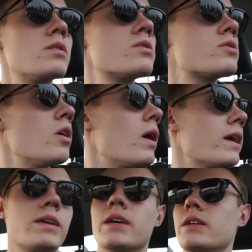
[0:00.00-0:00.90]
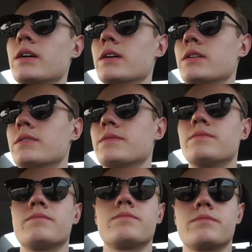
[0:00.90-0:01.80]
so I can uh,
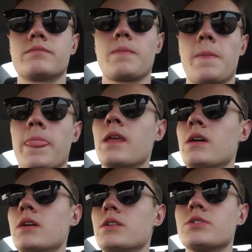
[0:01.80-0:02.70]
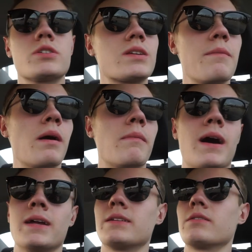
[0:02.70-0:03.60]
just get my
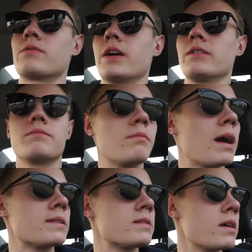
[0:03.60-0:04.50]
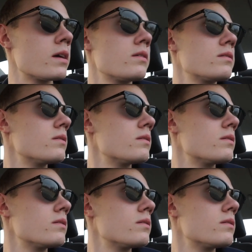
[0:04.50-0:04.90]
mind in the right mindset.